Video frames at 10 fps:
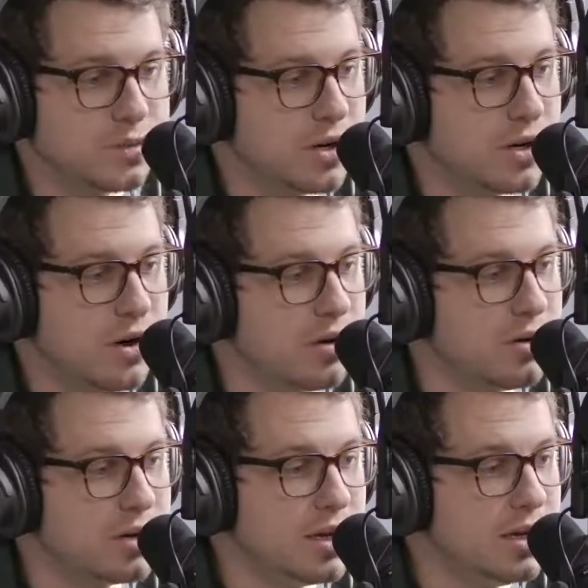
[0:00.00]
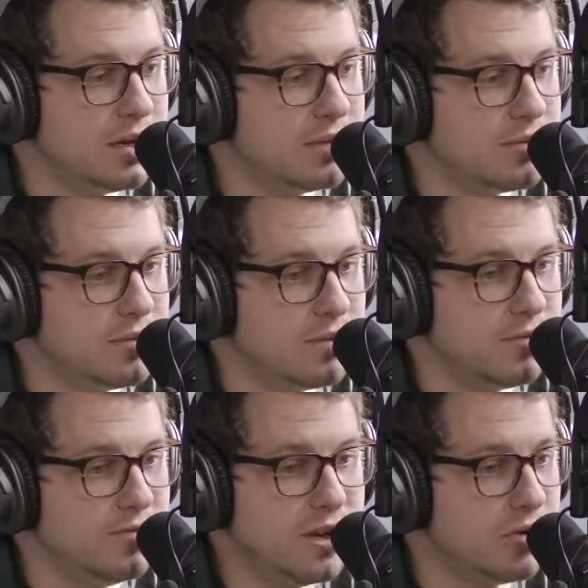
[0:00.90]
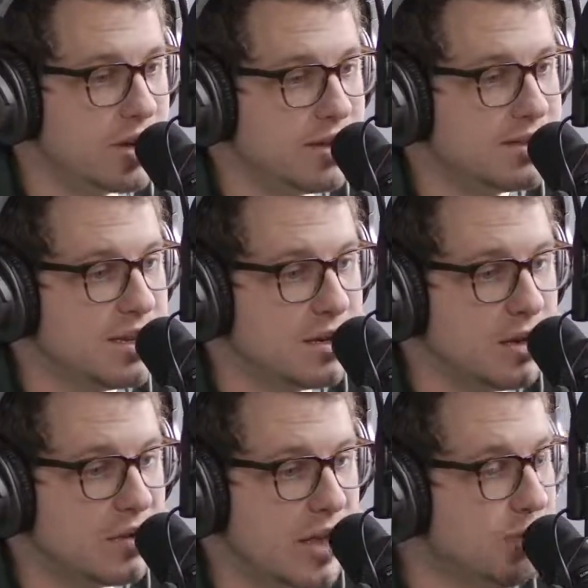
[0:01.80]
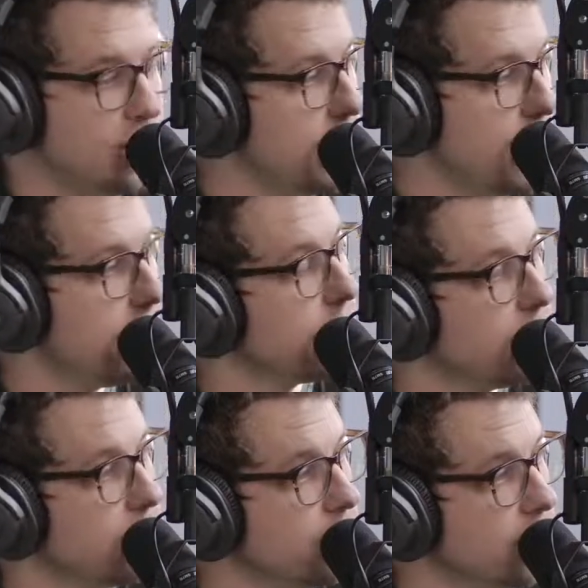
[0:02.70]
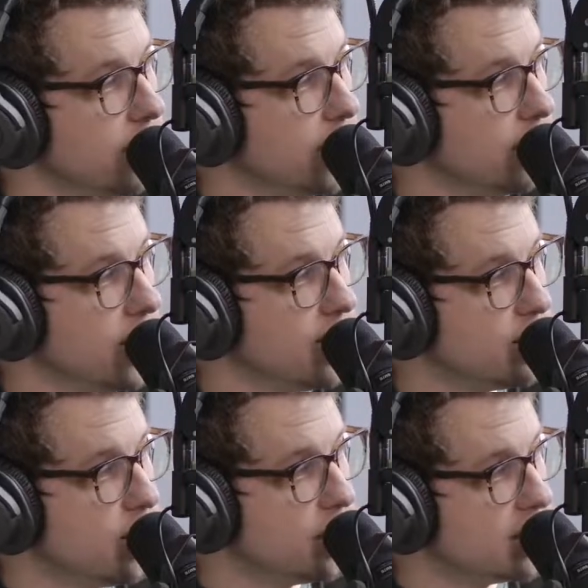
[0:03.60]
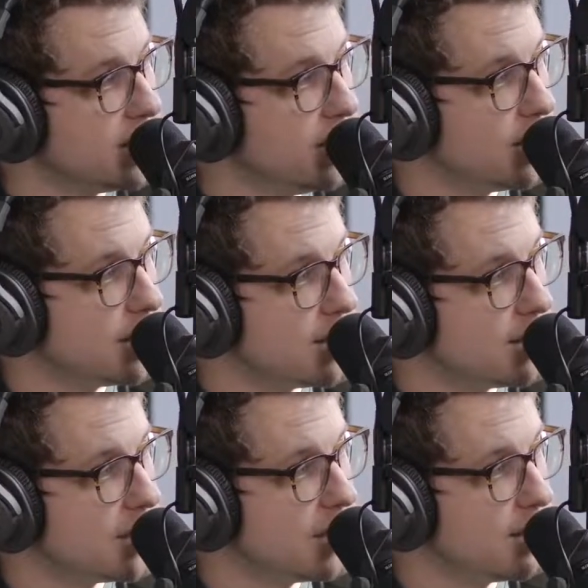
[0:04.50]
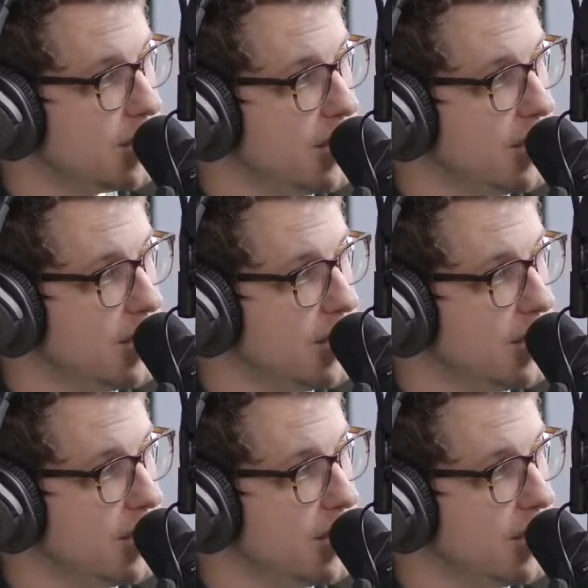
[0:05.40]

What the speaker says: hard on getting video content of gameplay out for Veiled Fate so people can see what this thing's like to play.